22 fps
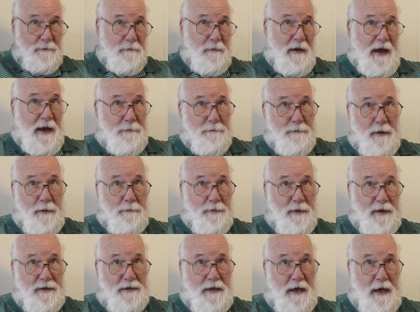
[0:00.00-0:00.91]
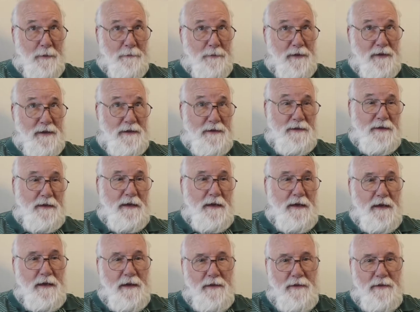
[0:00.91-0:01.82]
map up on top,
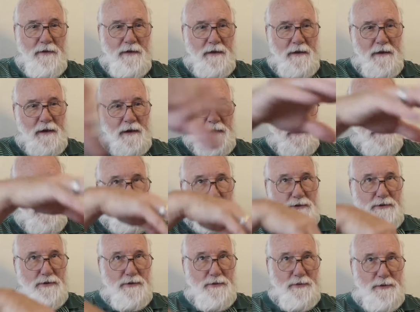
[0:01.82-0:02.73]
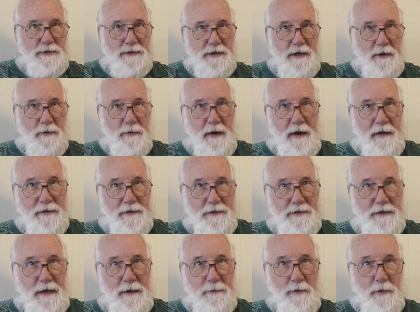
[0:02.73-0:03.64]
and the uh, commissioners would sit around
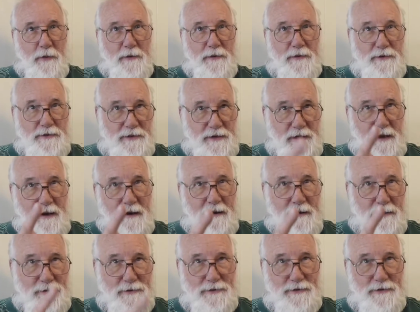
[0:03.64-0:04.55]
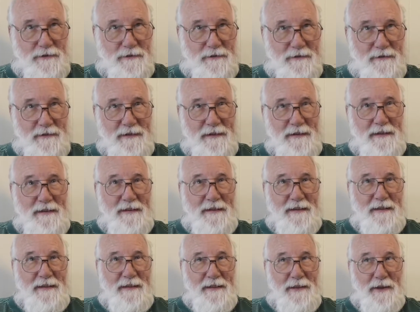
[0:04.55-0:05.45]
the table with their cigars
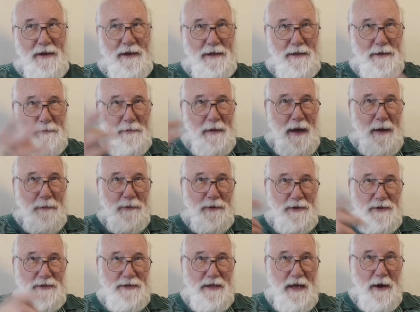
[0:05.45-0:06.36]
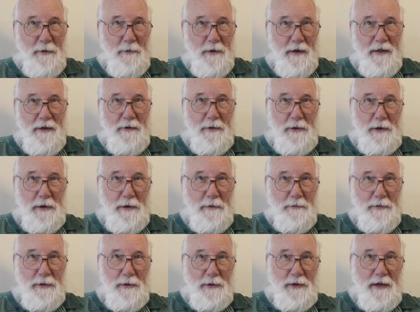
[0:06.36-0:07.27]
and look at the map and decide where they were going to
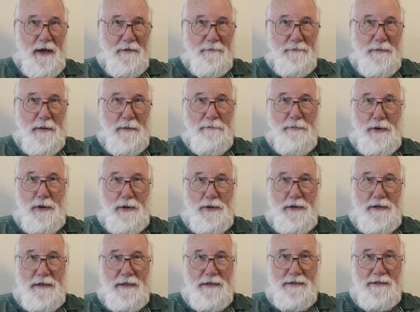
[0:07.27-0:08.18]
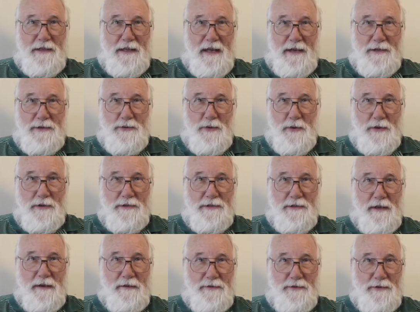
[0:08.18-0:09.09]
build government buildings and that sort of
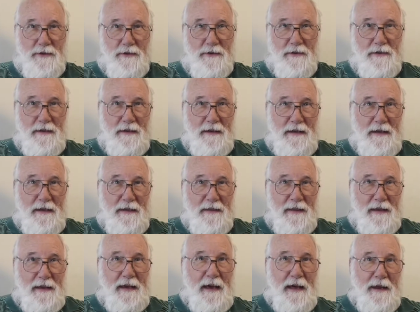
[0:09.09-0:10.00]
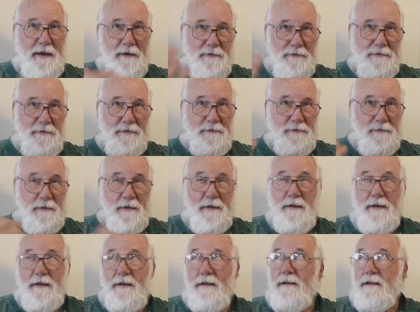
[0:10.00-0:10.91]
stuff. So they kind of
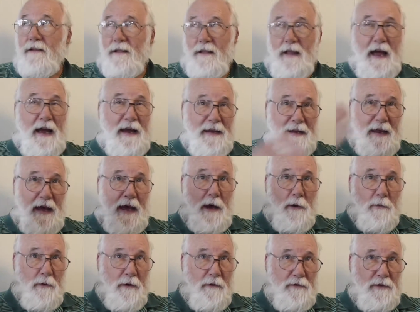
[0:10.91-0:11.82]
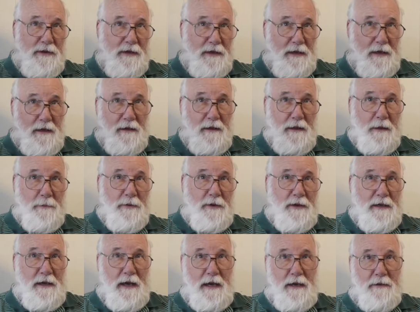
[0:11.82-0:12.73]
lined out where everything in
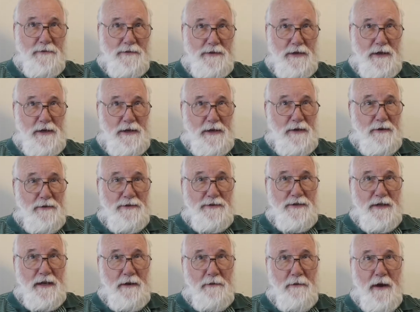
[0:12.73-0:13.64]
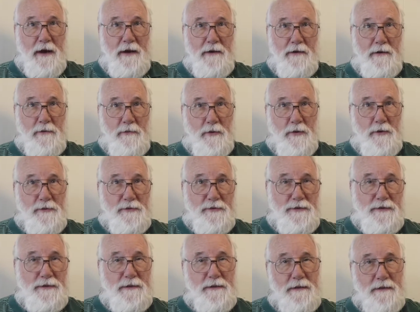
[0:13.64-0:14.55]
Columbia County was going to go, sitting right here at
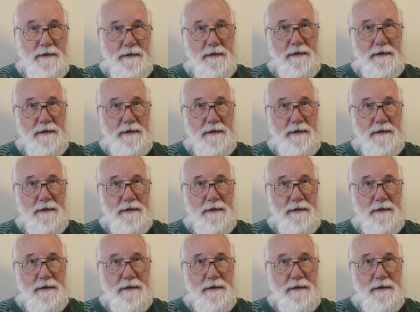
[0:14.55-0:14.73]
Ruth's.